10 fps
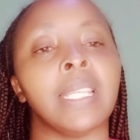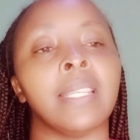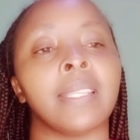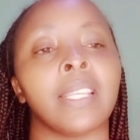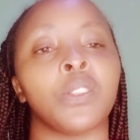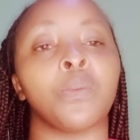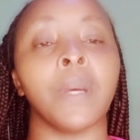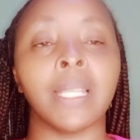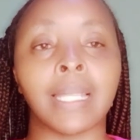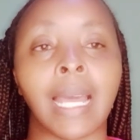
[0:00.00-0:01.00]
is that you
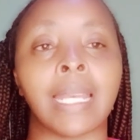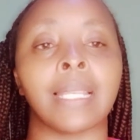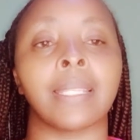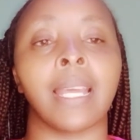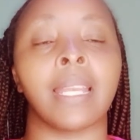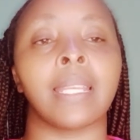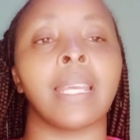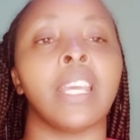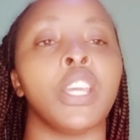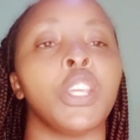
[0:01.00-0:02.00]
must understand
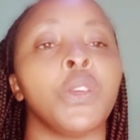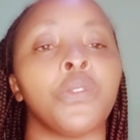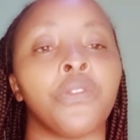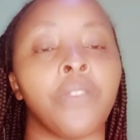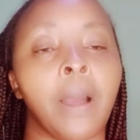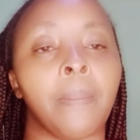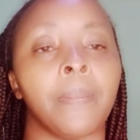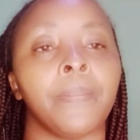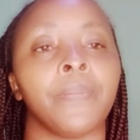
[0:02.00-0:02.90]
your farm.